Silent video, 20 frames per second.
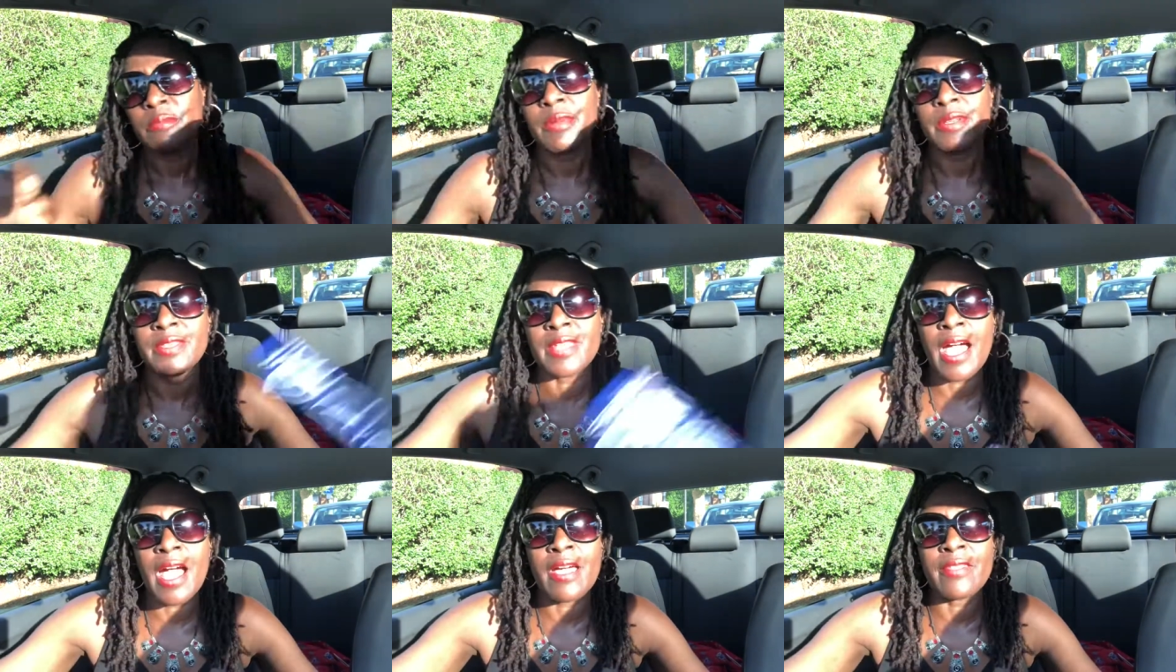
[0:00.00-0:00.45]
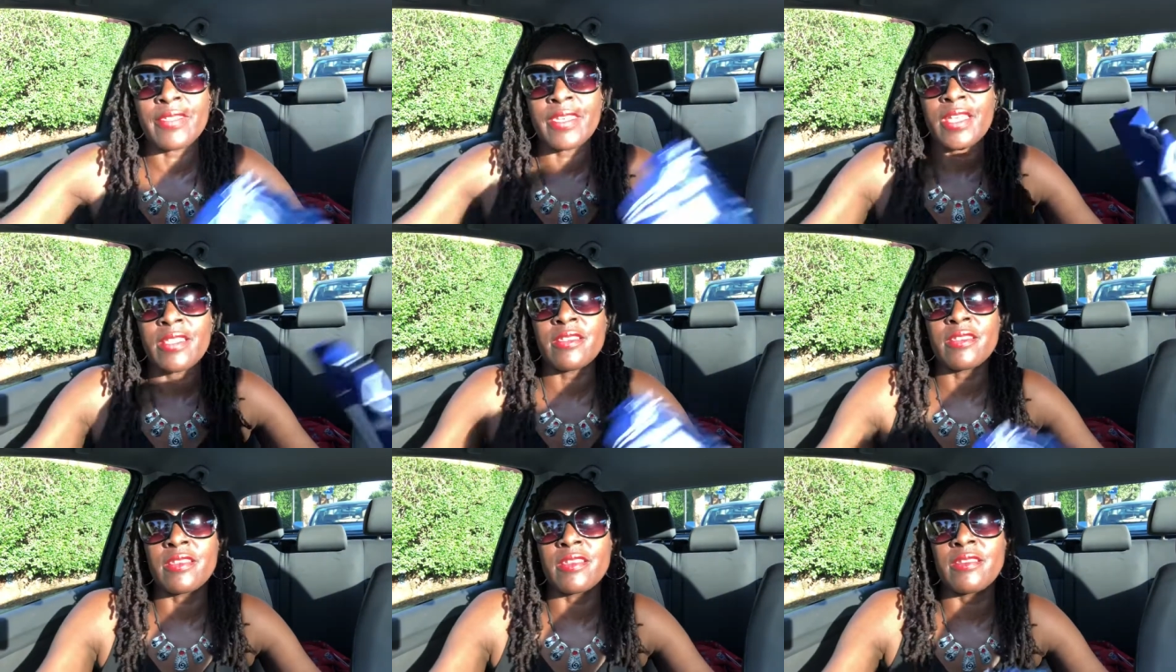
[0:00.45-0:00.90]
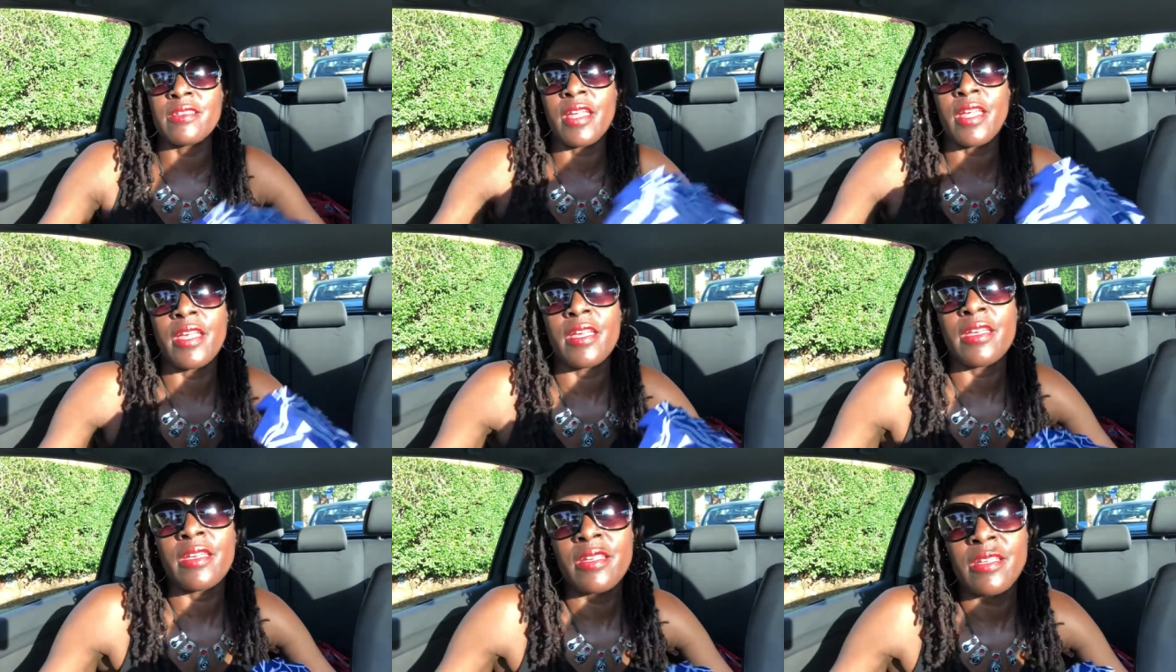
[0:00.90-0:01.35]
but at the end of the
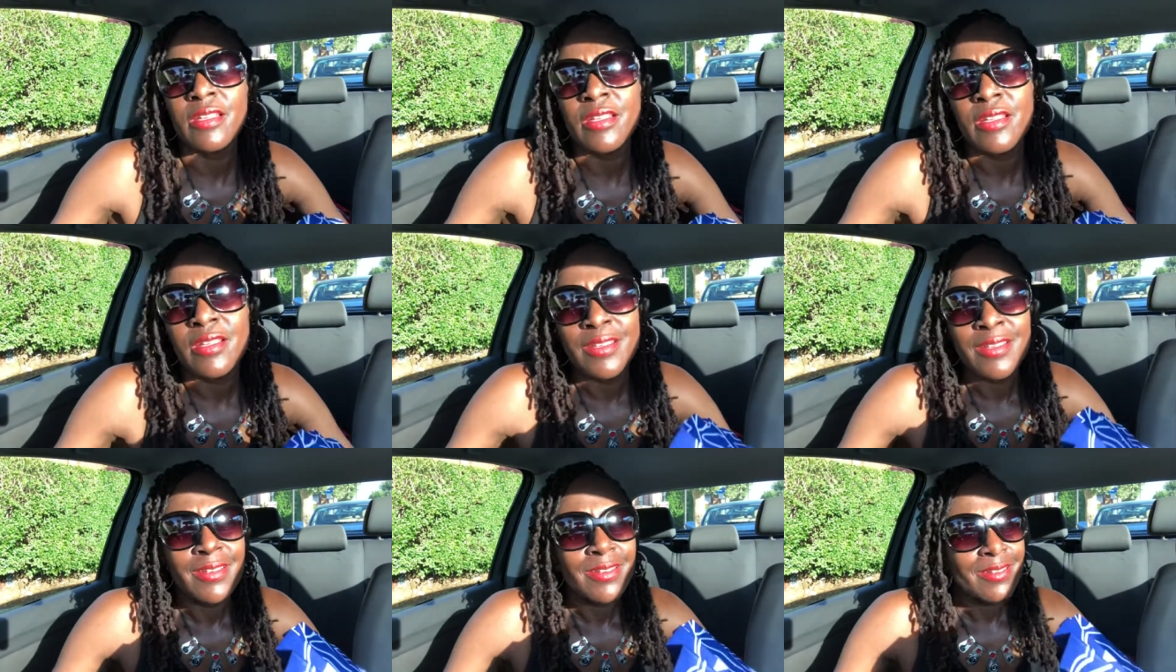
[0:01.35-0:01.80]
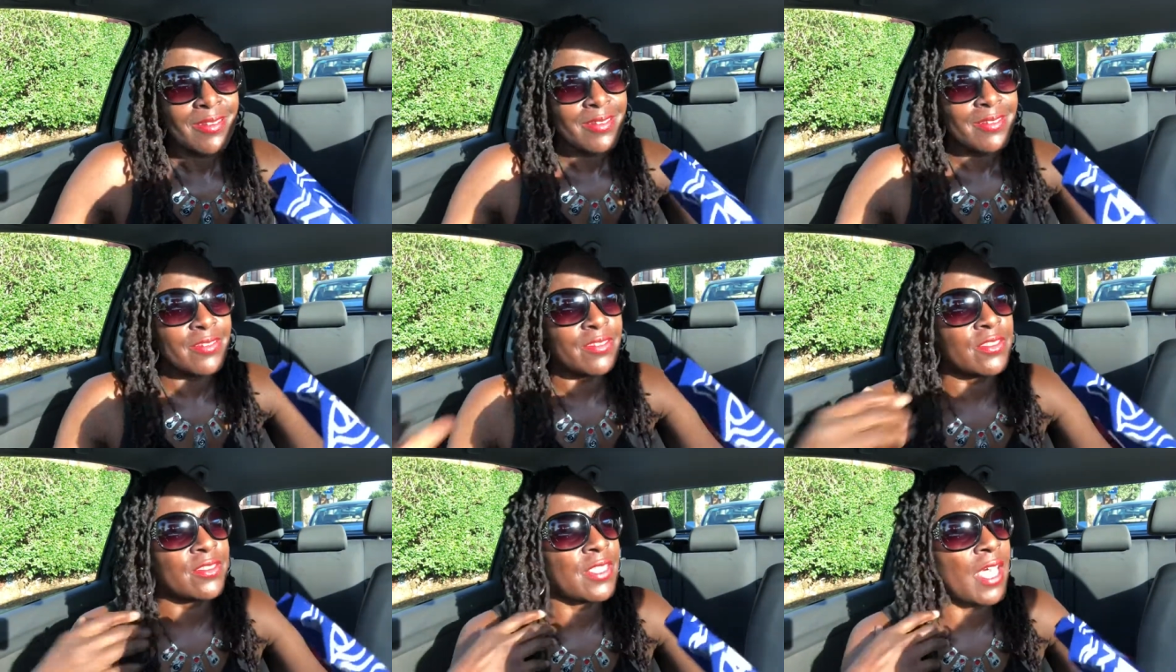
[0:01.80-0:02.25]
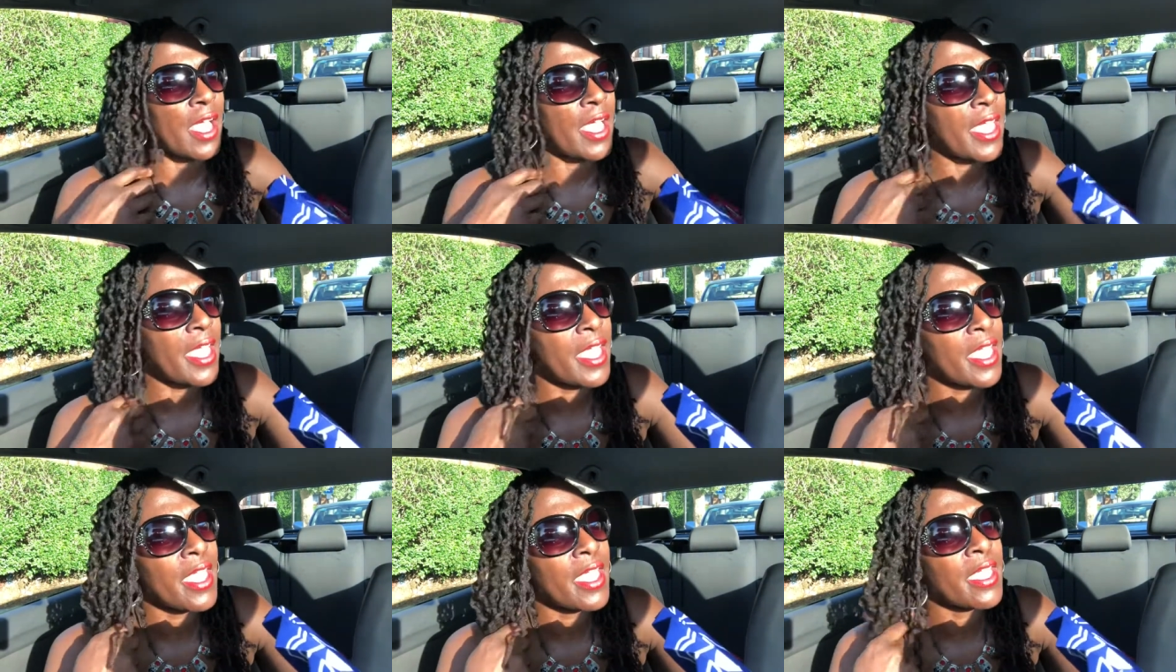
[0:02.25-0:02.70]
day that
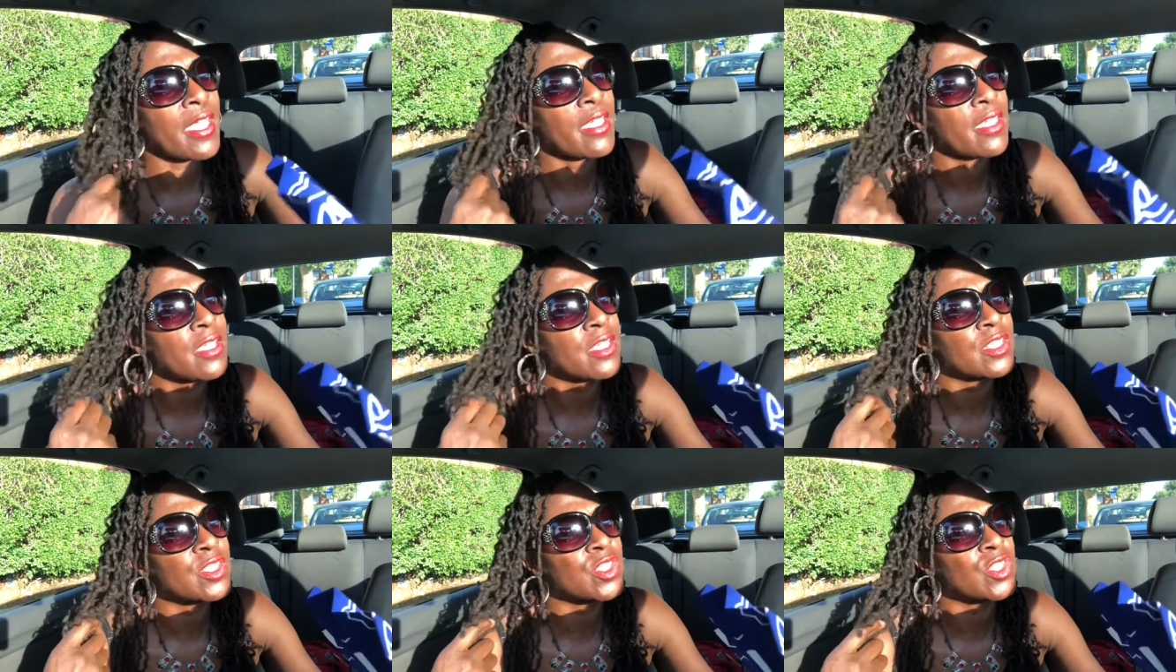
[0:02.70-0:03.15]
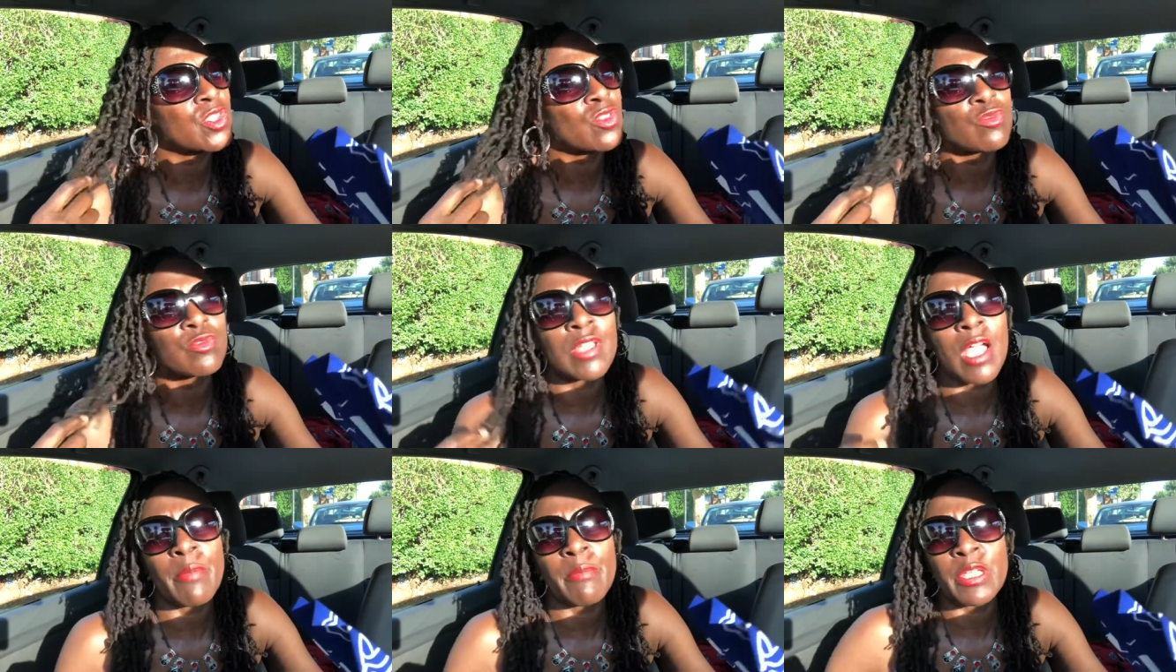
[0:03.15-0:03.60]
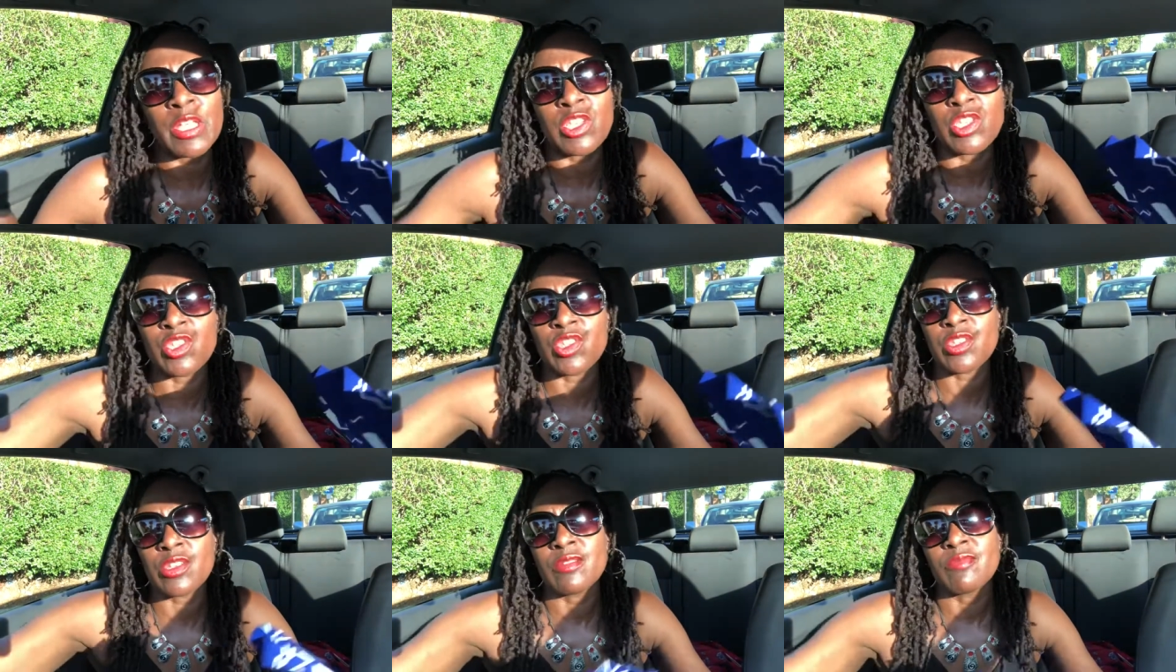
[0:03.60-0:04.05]
hair is still
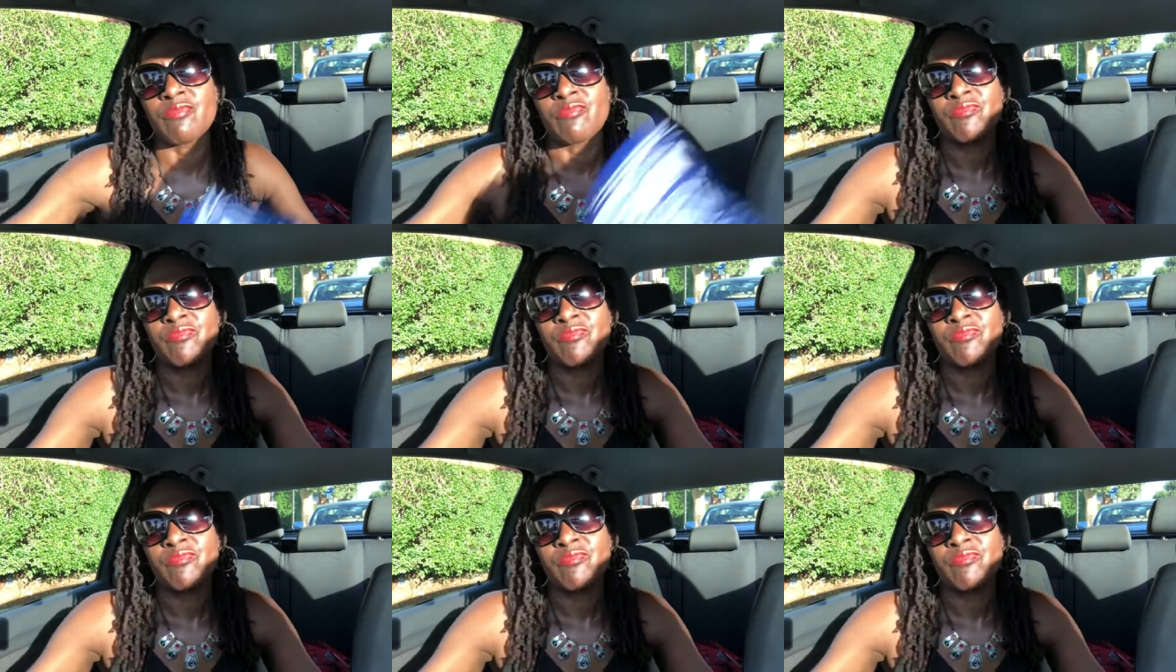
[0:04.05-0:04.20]
damaged